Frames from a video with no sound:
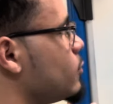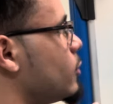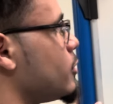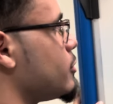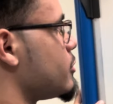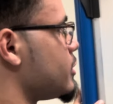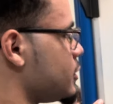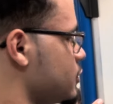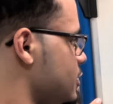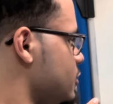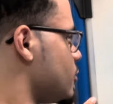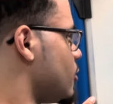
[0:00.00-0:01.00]
what are the things you
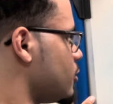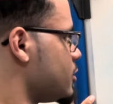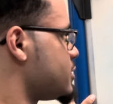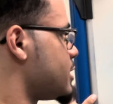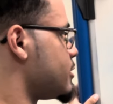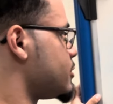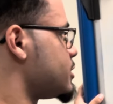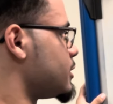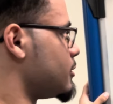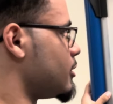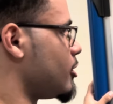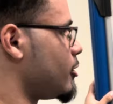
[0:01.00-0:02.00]
need to hold, et cetera,
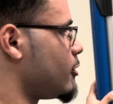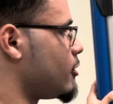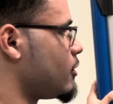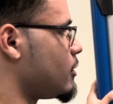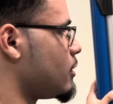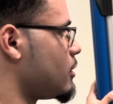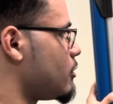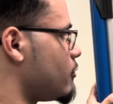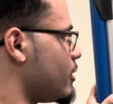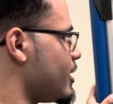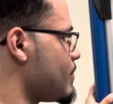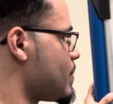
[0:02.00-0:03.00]

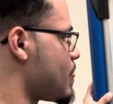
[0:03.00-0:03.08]
right?